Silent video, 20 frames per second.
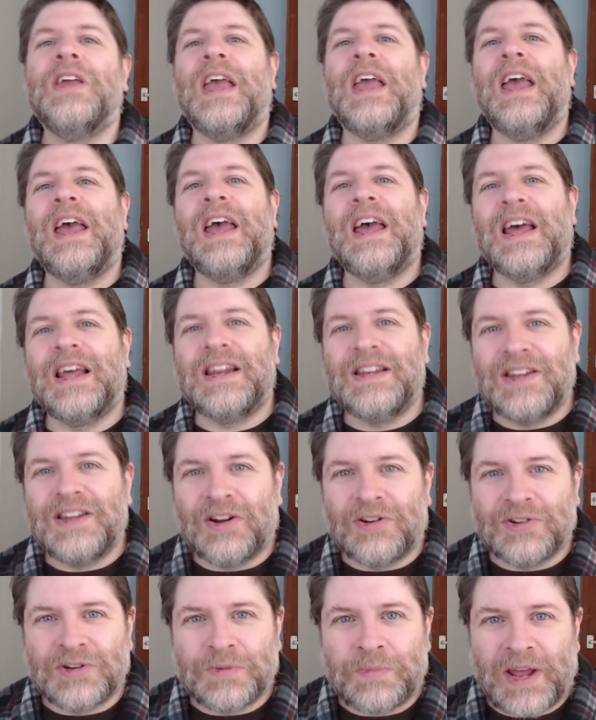and
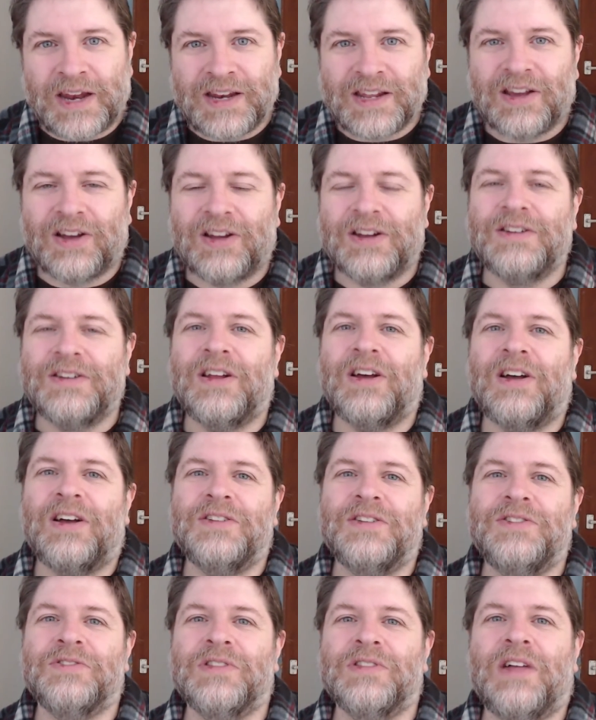depending
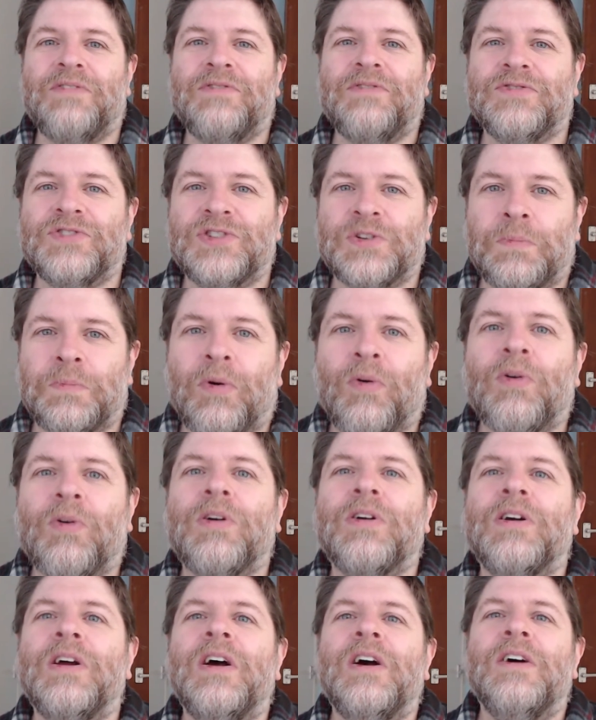on your level of
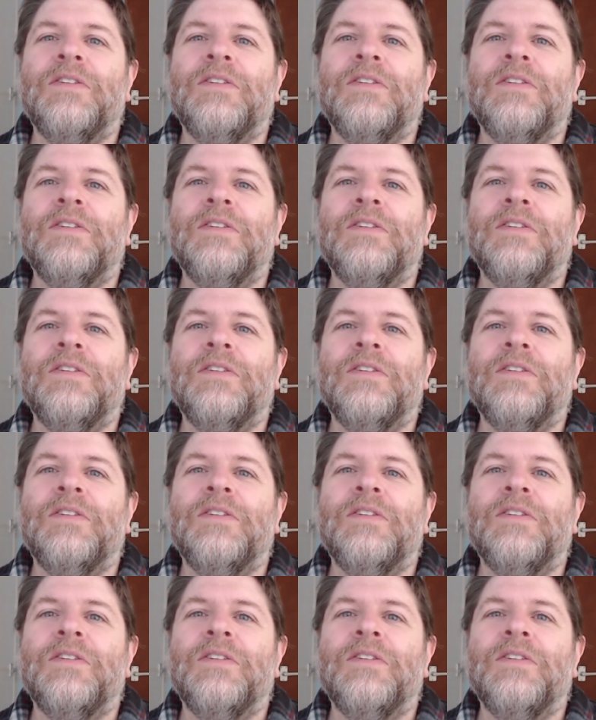support,